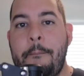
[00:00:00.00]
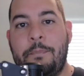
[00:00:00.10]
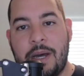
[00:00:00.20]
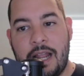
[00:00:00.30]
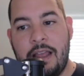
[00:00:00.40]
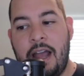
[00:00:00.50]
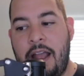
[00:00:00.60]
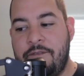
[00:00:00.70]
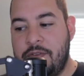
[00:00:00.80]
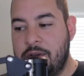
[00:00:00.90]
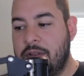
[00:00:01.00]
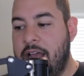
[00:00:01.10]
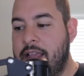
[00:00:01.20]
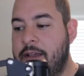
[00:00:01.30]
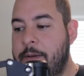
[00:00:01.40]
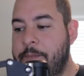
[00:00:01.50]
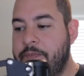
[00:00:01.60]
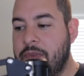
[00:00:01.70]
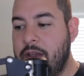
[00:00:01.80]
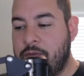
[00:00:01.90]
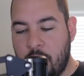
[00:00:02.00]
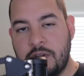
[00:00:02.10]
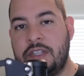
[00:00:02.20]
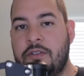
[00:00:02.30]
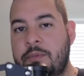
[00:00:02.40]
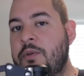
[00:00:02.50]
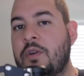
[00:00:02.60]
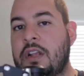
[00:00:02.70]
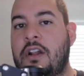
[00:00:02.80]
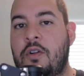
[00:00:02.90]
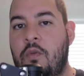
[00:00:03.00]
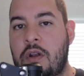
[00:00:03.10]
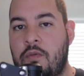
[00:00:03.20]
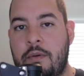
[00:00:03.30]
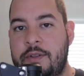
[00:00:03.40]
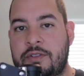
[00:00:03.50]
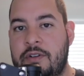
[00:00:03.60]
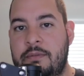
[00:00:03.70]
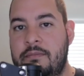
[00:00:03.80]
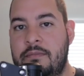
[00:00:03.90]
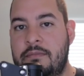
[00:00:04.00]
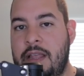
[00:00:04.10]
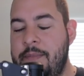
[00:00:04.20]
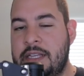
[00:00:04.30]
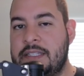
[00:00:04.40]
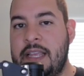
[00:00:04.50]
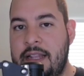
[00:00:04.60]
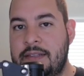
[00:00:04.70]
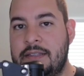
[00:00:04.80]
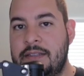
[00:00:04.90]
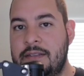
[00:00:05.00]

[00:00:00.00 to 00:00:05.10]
but I feel like, of course, they would be working on a Wonder Woman script. That makes sense.